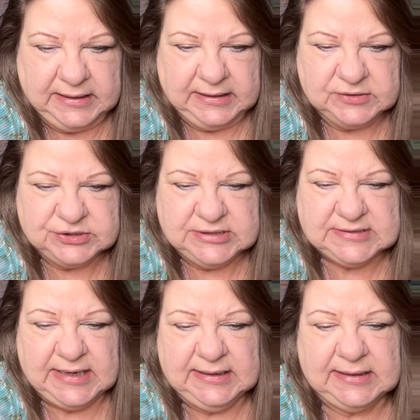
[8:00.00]
She's
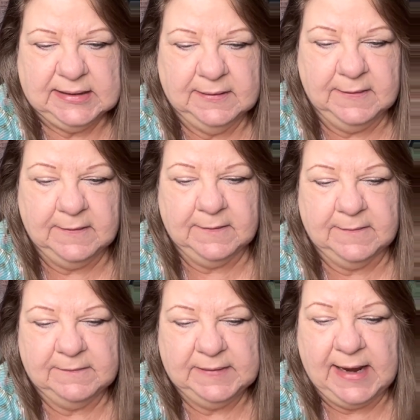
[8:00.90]
like,
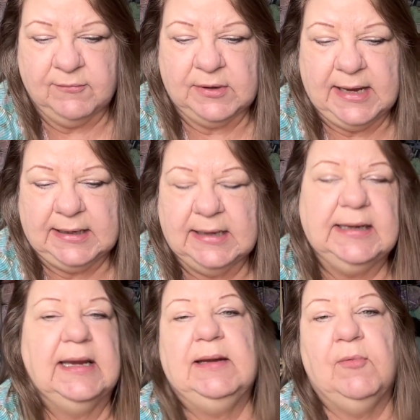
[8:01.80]
yeah, we're not
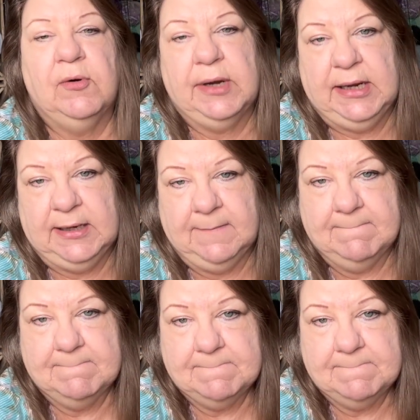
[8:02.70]
getting any more in.